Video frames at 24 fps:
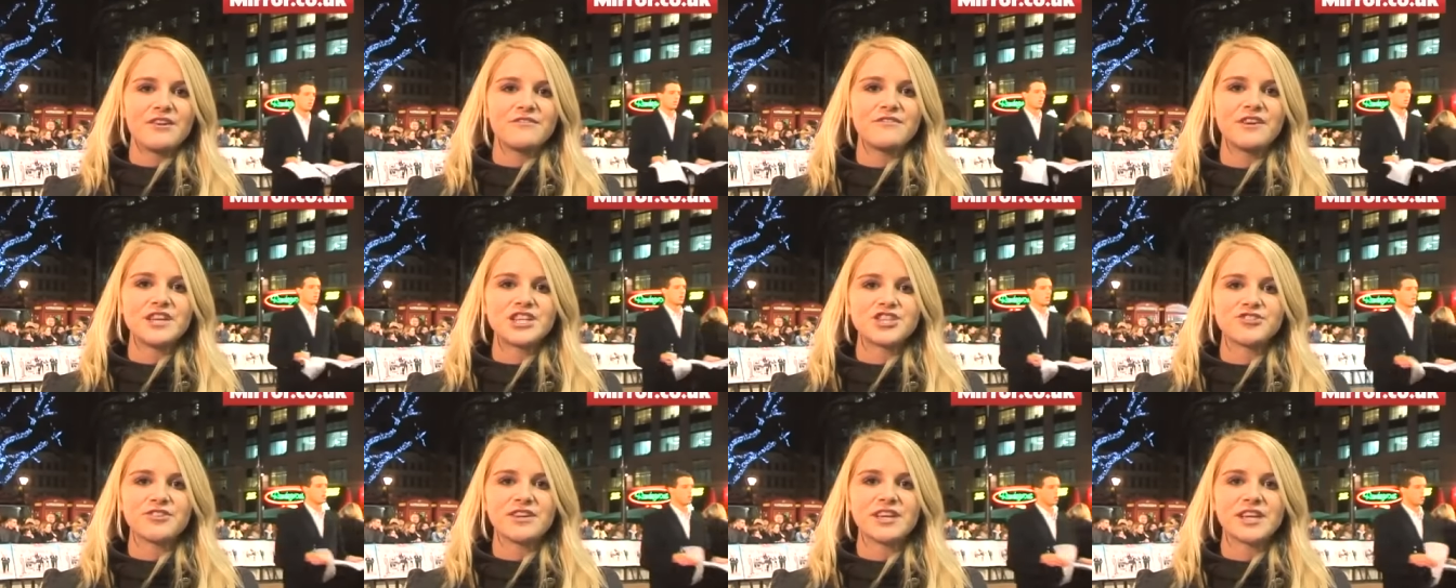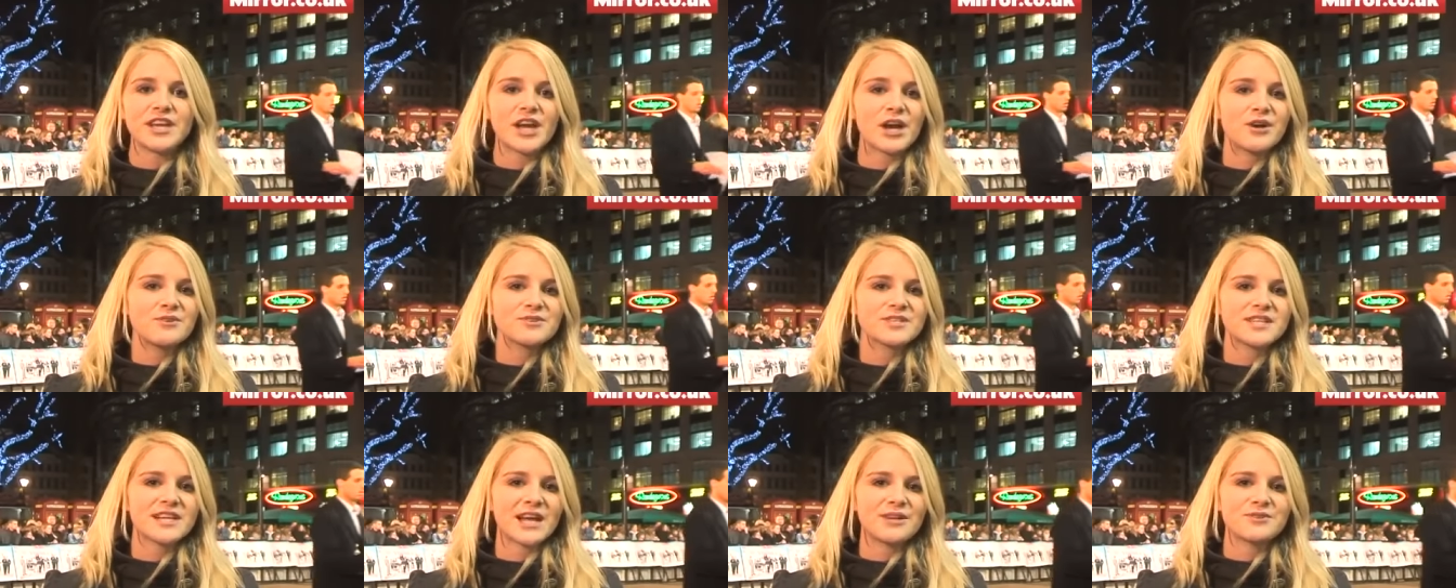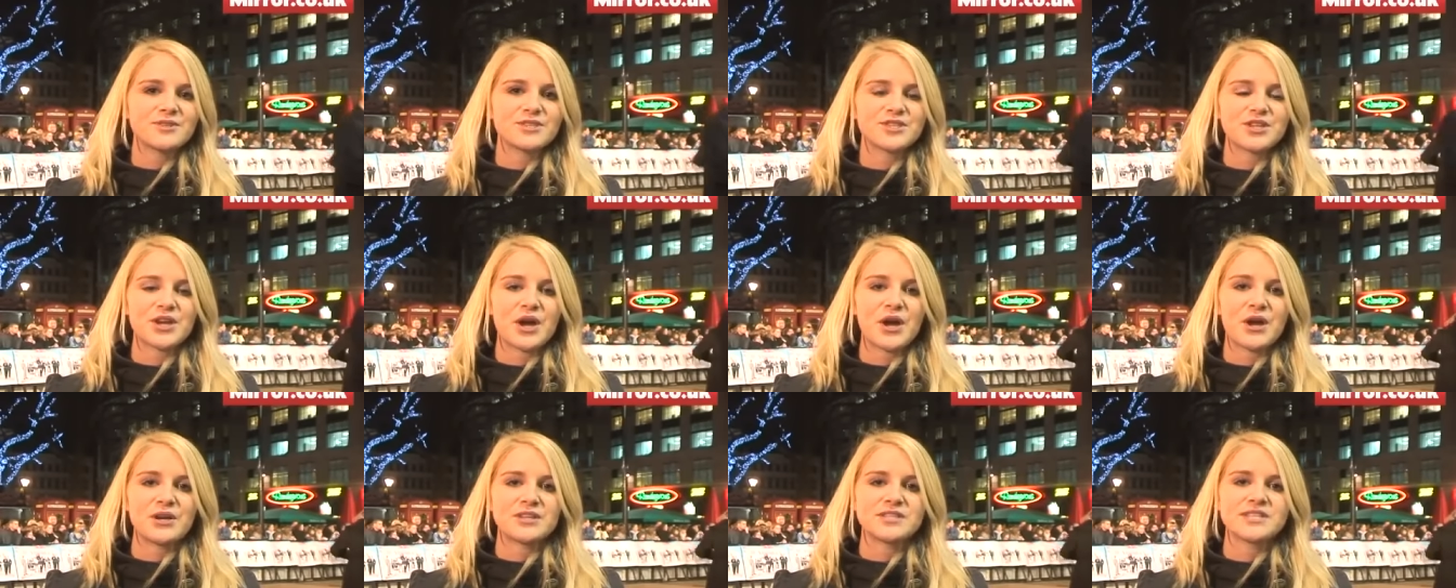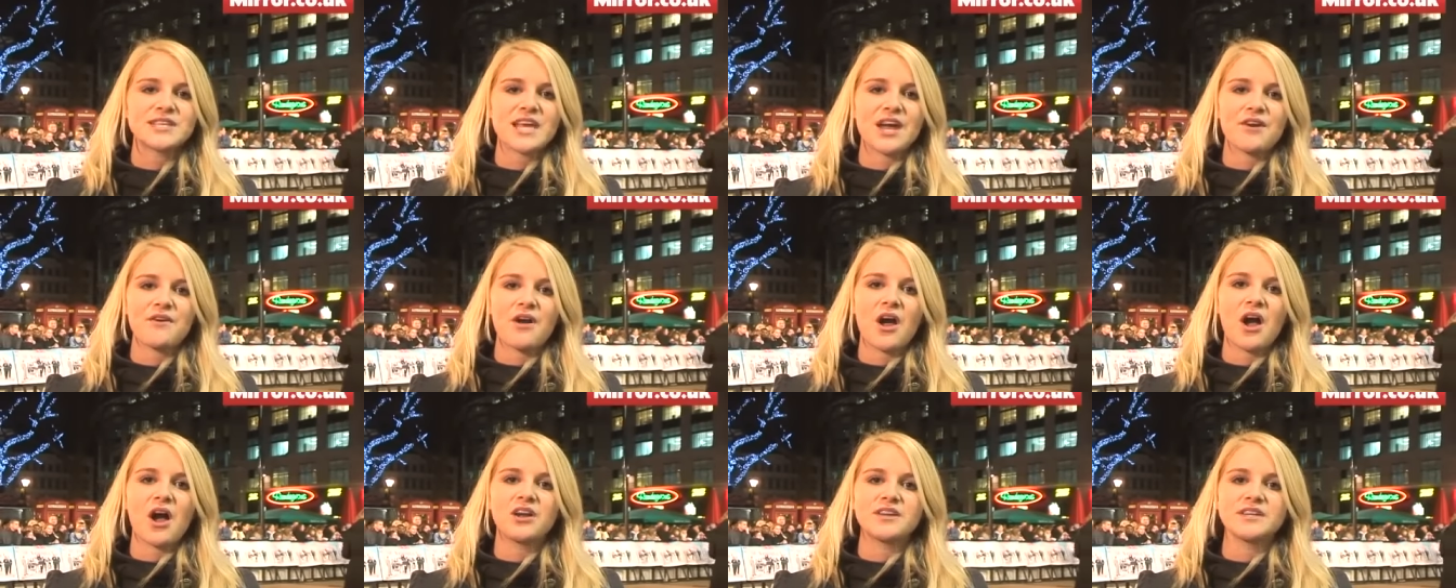featuring Girls Aloud star
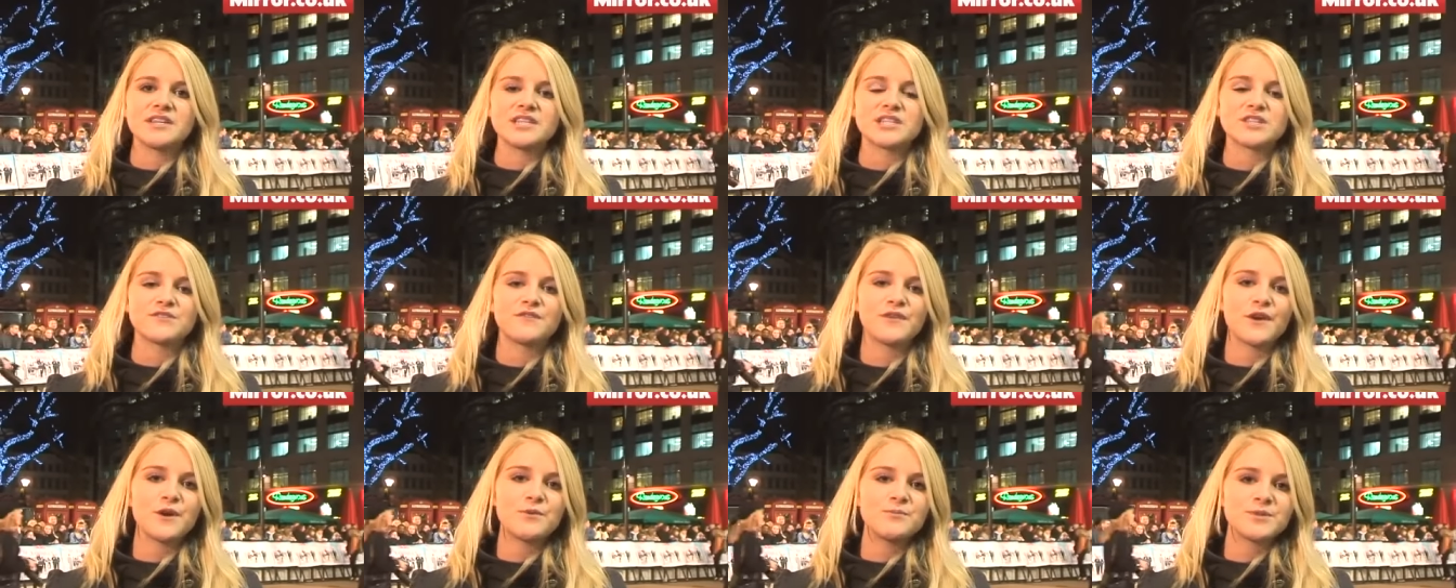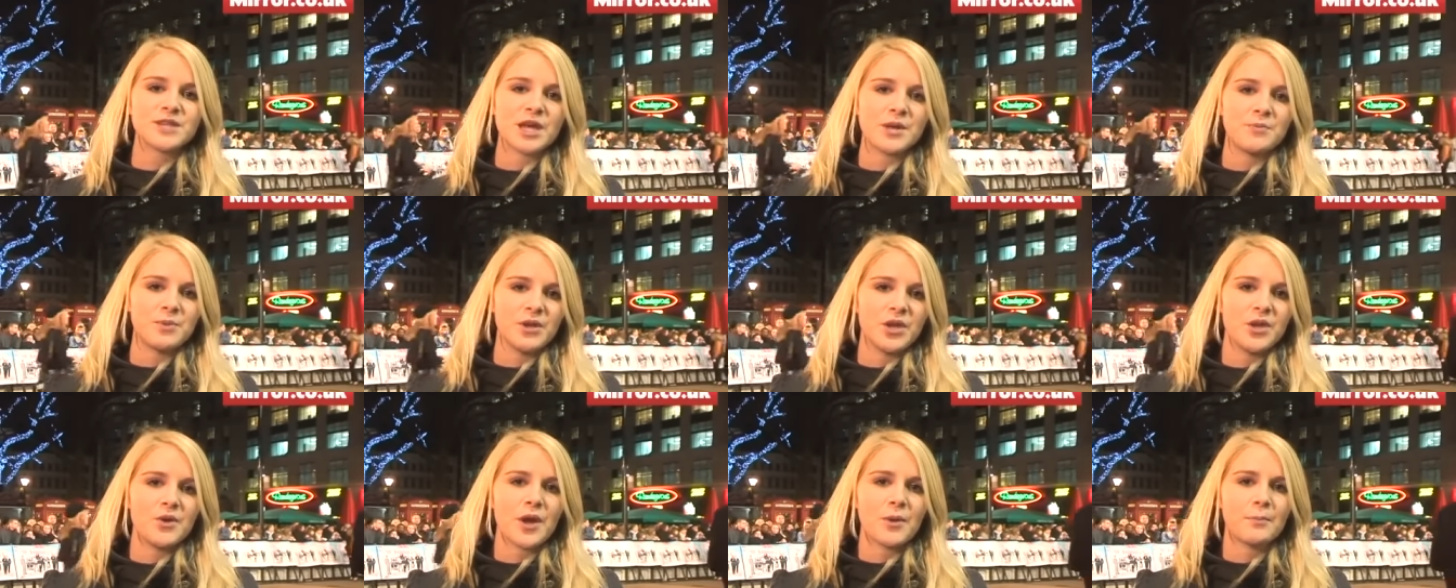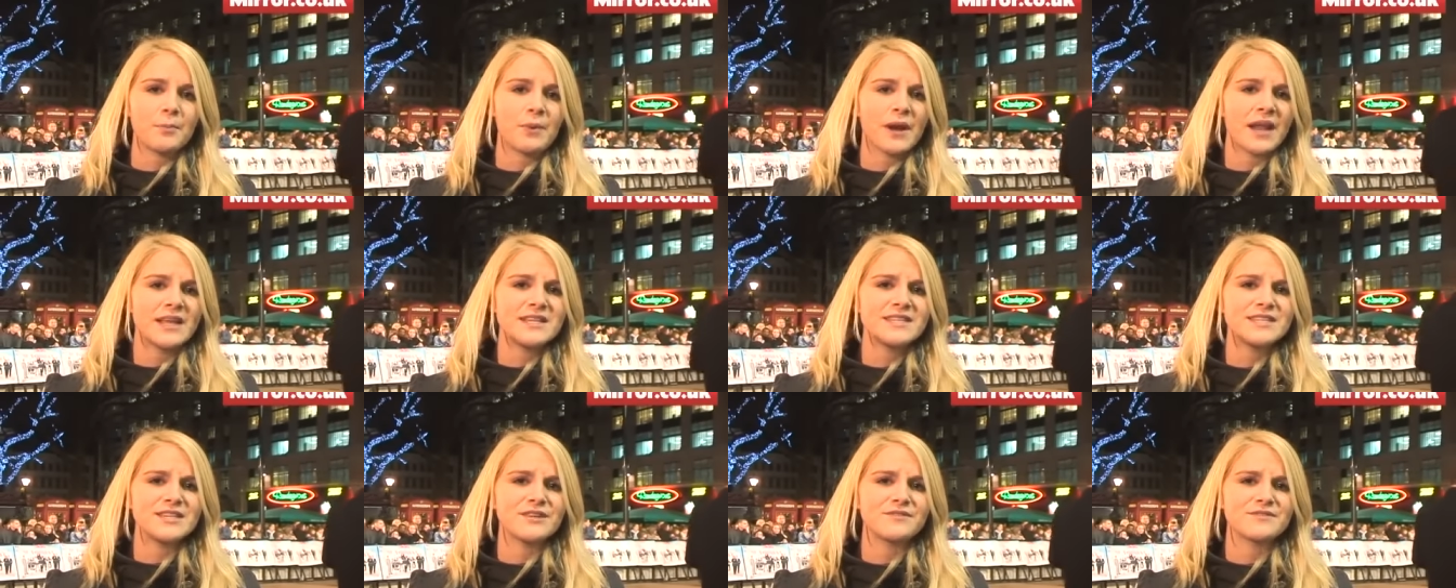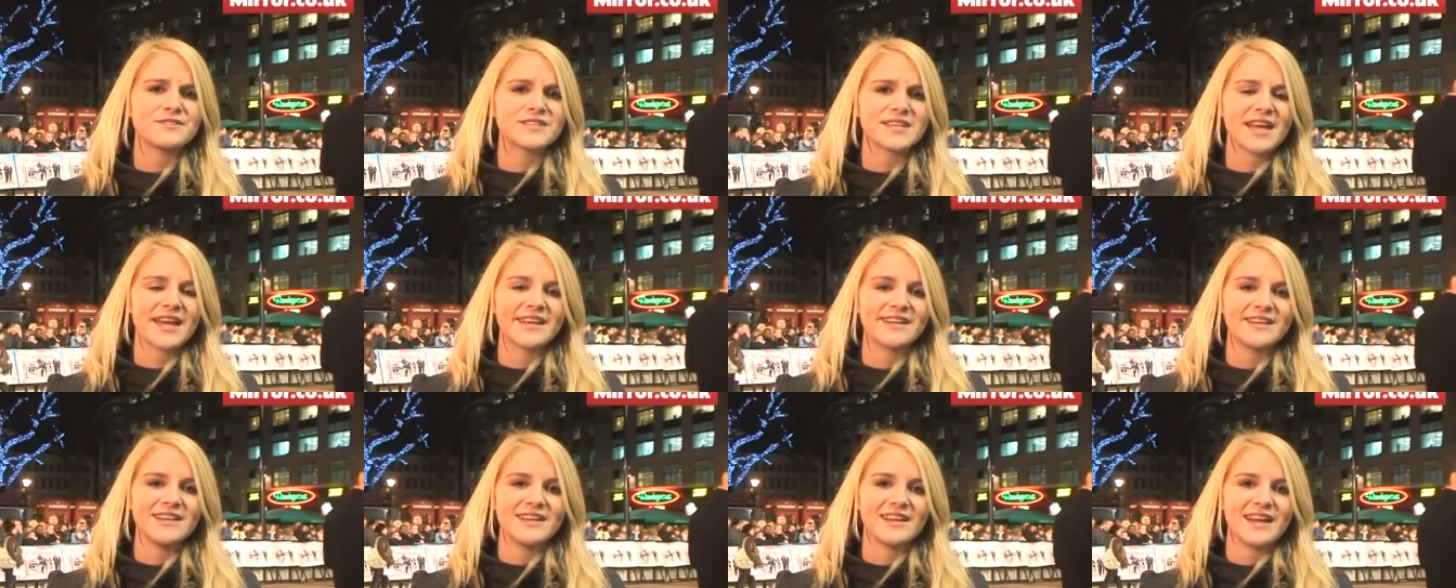Sarah Harding's film debut and plenty of
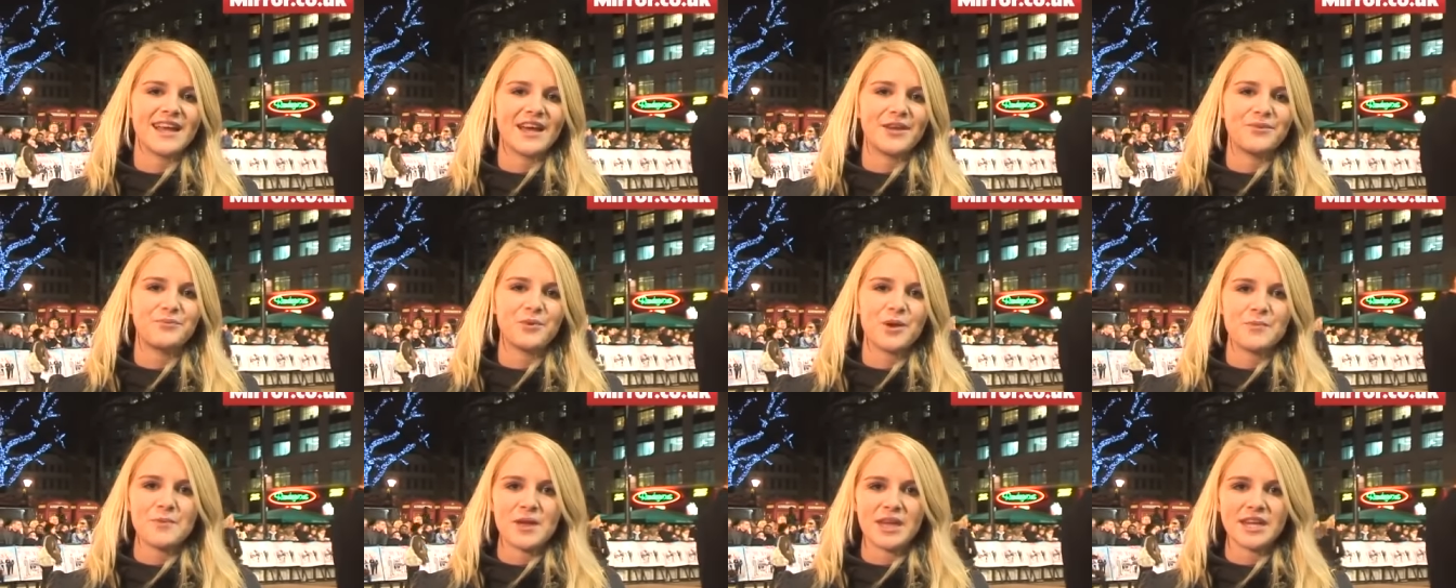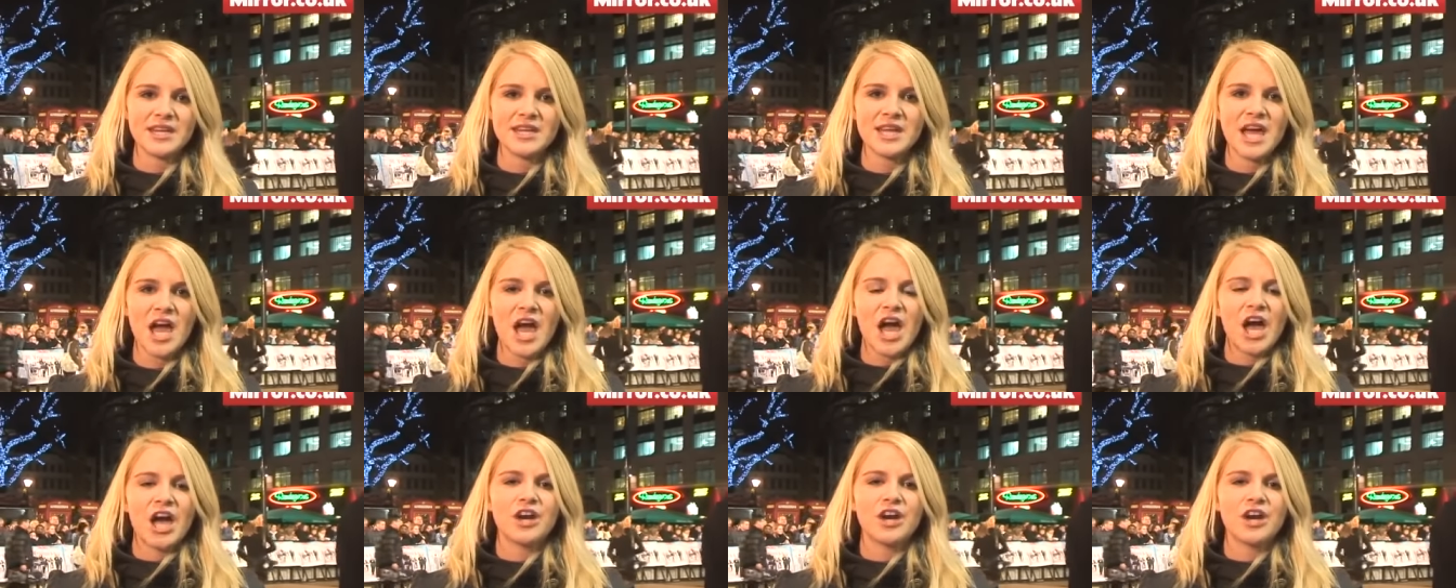scantily clad women.